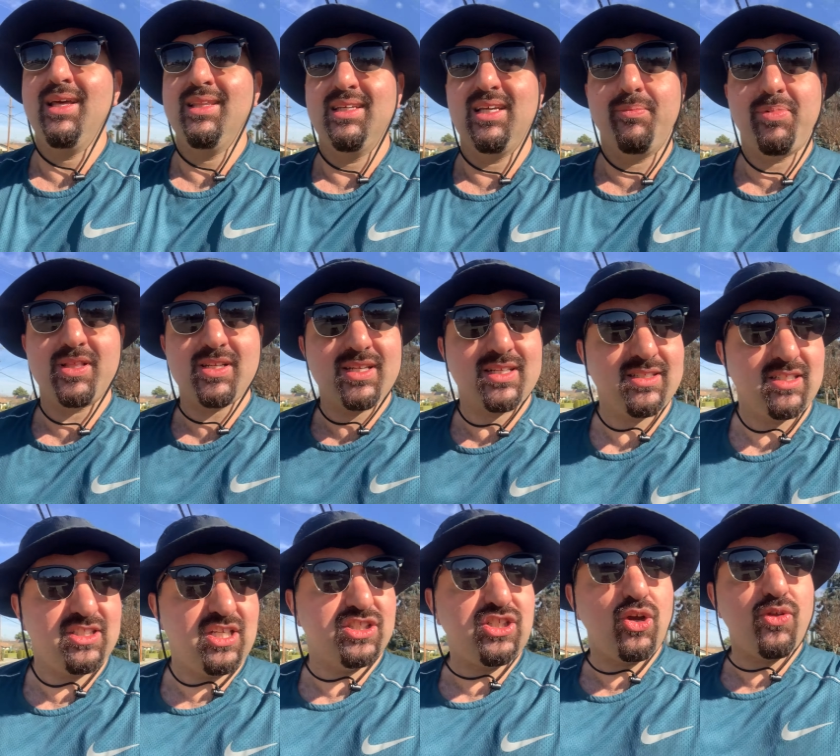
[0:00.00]
the ability
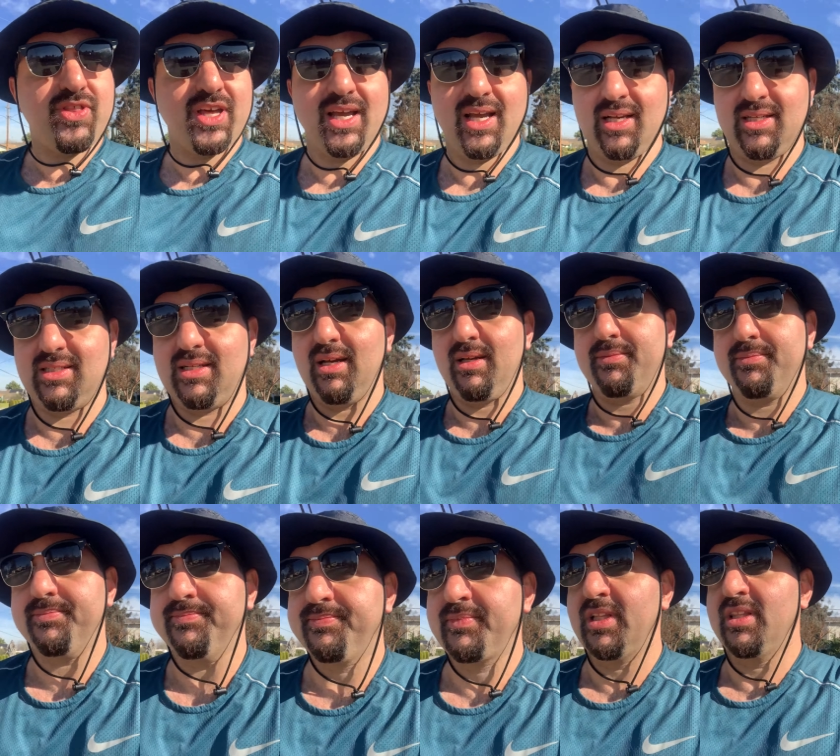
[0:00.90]
to do things that
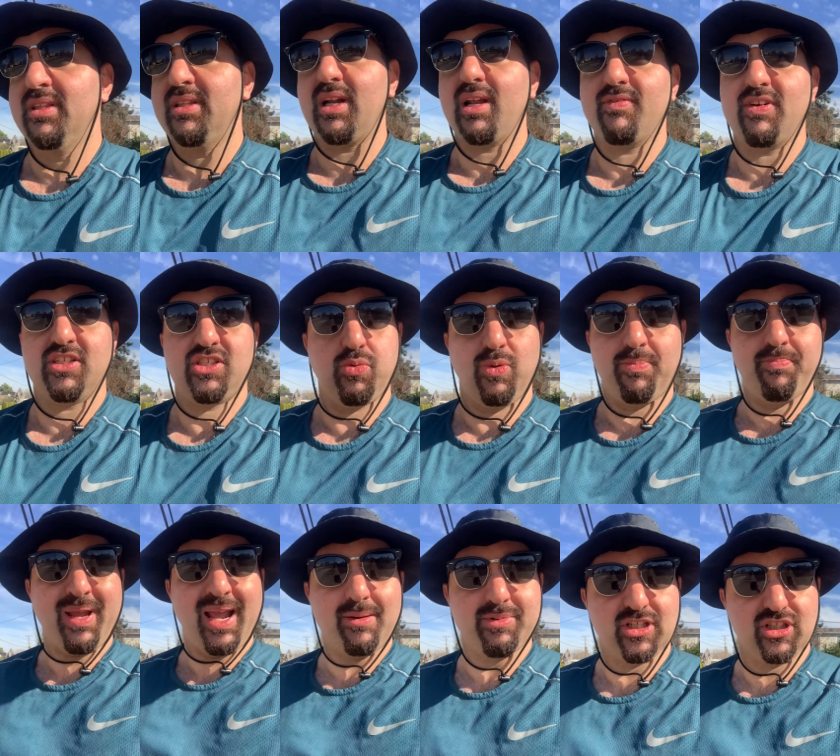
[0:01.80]
none of us
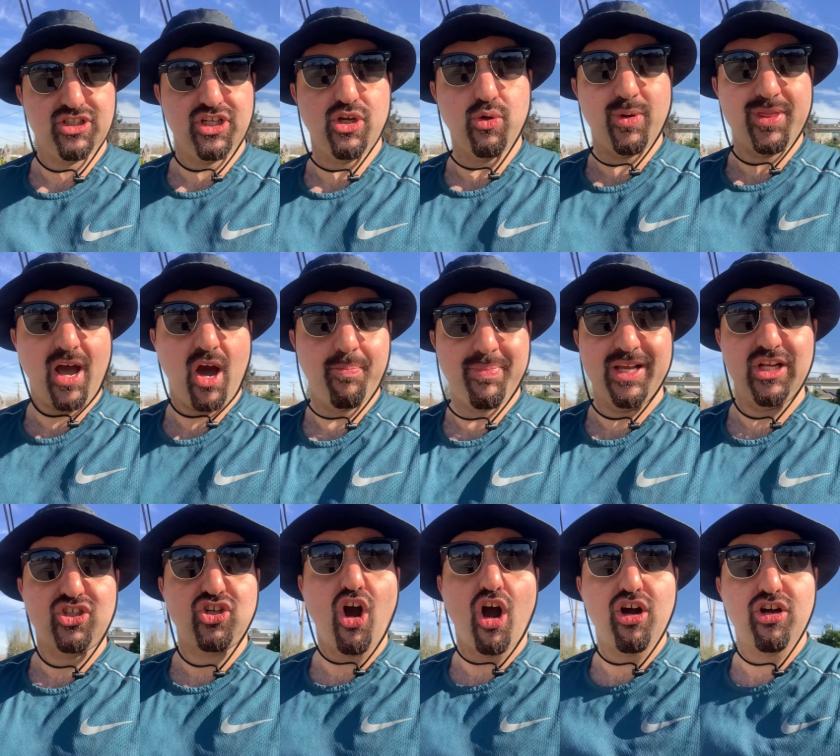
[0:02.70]
would be able to do without
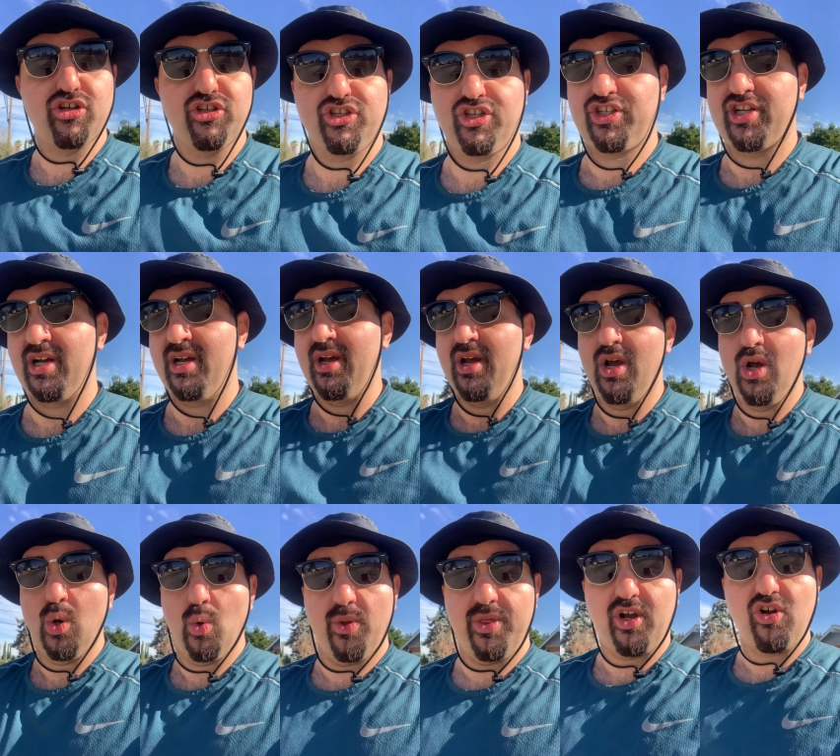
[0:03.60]
being charged
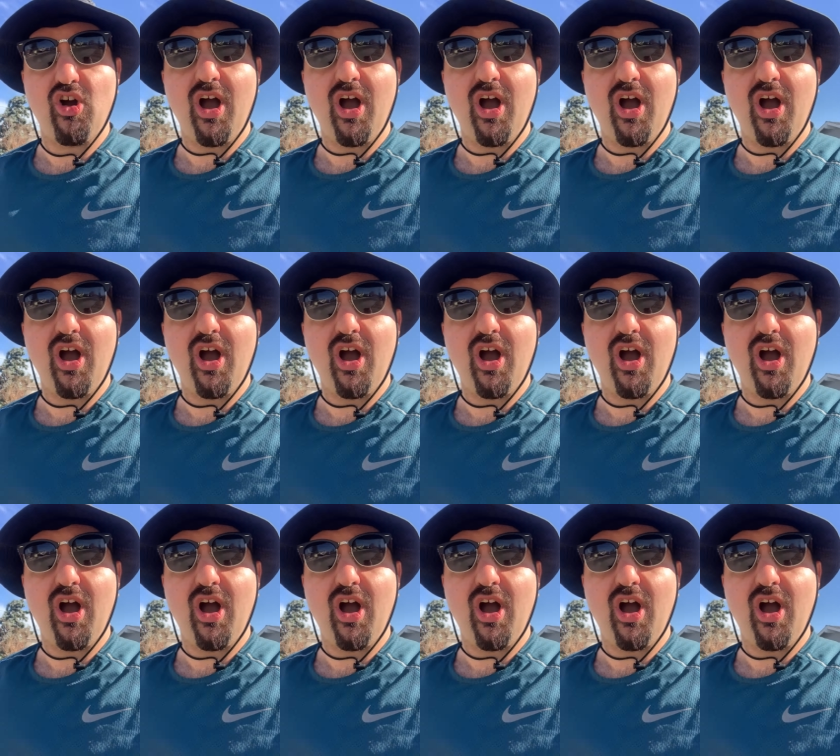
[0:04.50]
with a